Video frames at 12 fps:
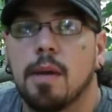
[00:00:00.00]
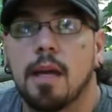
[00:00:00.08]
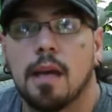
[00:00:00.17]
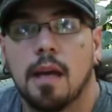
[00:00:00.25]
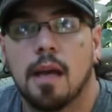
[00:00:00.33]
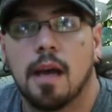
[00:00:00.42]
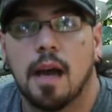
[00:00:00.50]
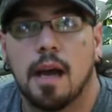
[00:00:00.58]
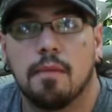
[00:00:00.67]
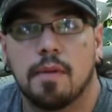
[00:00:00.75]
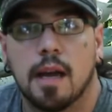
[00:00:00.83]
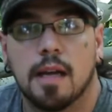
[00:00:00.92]
me
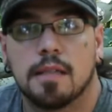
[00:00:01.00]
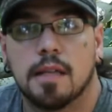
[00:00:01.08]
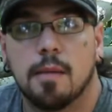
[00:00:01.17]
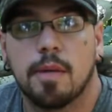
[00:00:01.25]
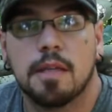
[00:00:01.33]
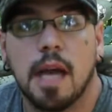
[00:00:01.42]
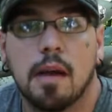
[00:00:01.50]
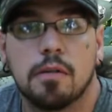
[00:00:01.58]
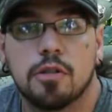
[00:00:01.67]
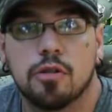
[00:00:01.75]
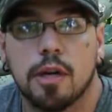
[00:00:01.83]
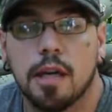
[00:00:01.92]
I've got um, a down
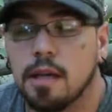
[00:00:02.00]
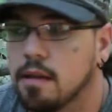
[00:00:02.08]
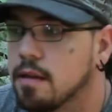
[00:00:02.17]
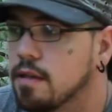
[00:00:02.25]
tree.